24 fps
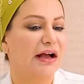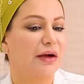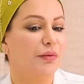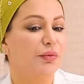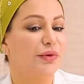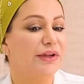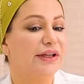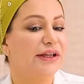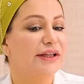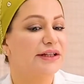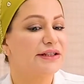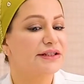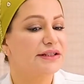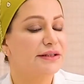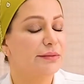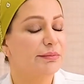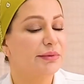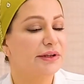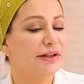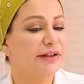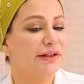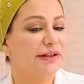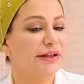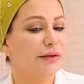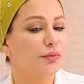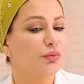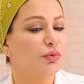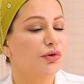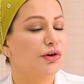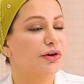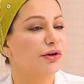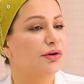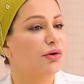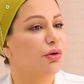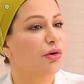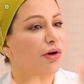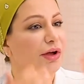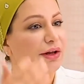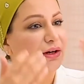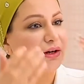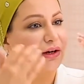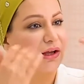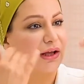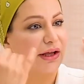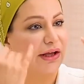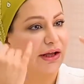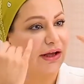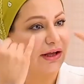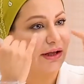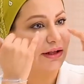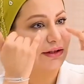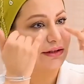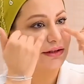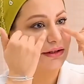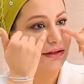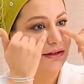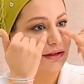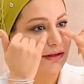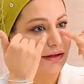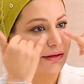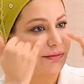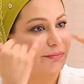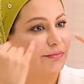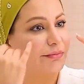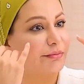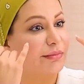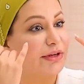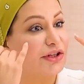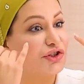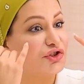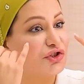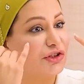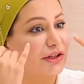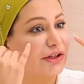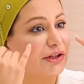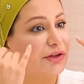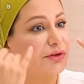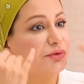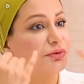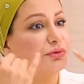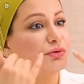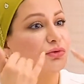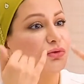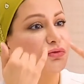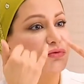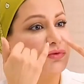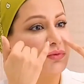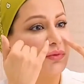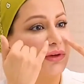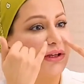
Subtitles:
We can typically work on the mid-cheek grooves,